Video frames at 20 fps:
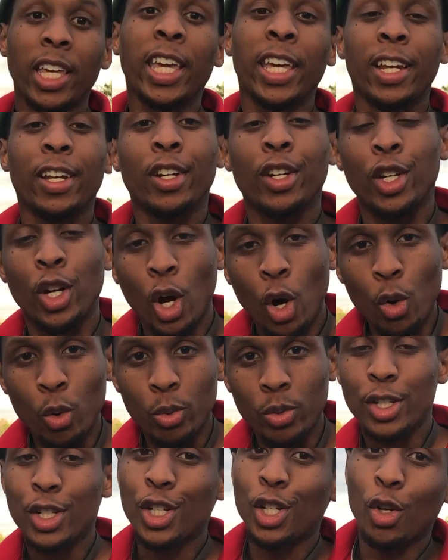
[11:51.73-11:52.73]
Can a goat
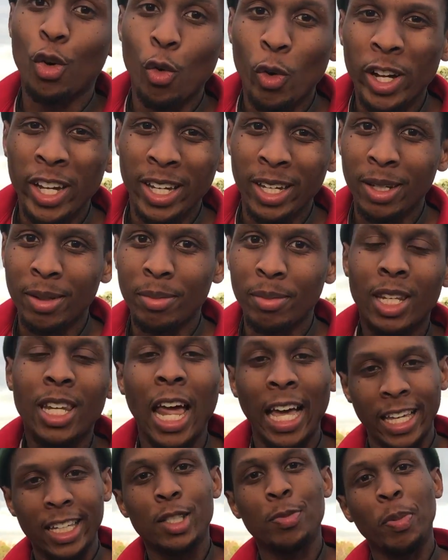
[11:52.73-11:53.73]
scream
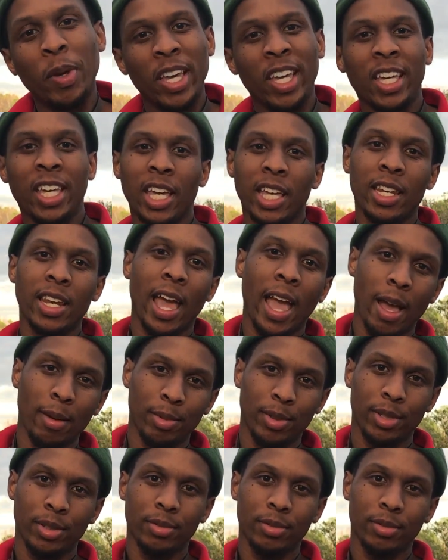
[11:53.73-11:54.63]
like it's being kidnapped?